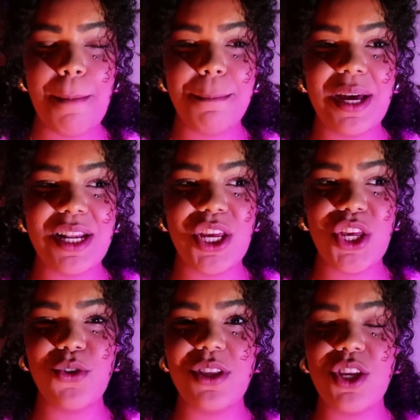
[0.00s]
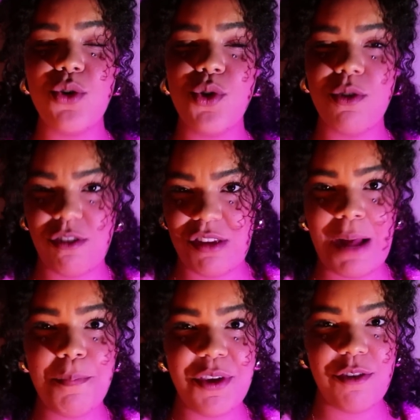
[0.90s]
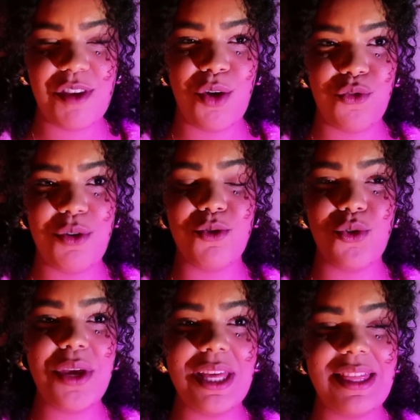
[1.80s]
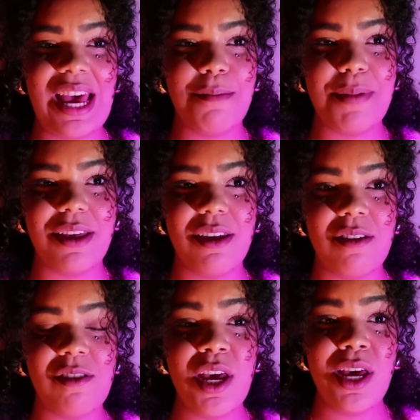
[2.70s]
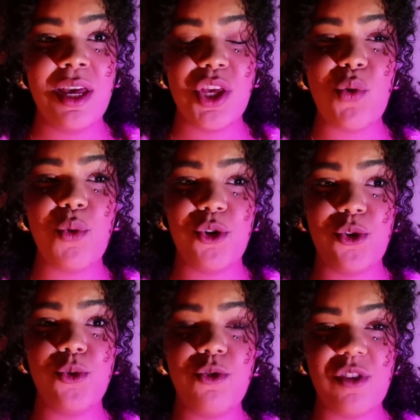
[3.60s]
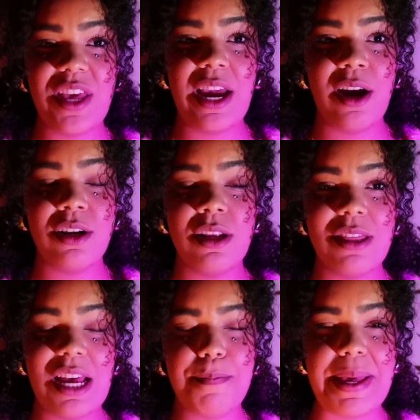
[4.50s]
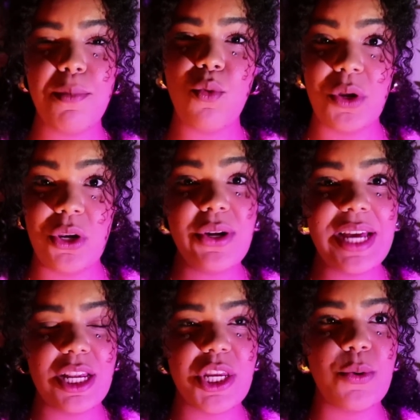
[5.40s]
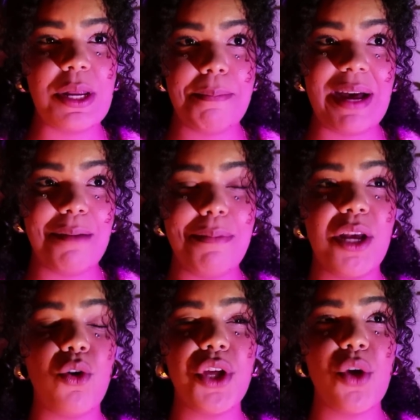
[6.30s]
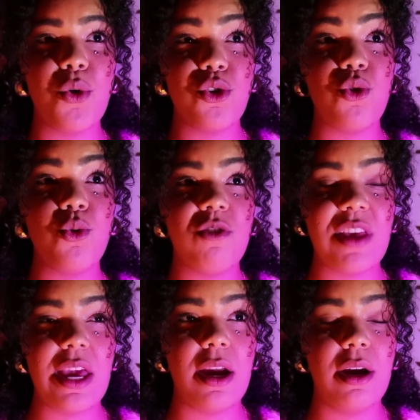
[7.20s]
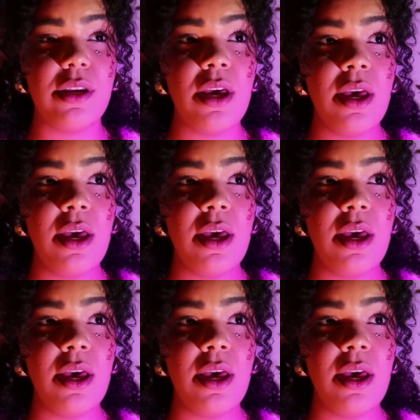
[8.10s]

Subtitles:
but you stopped yourself from doing that because you were too scared that people will look at you in public, or you were too scared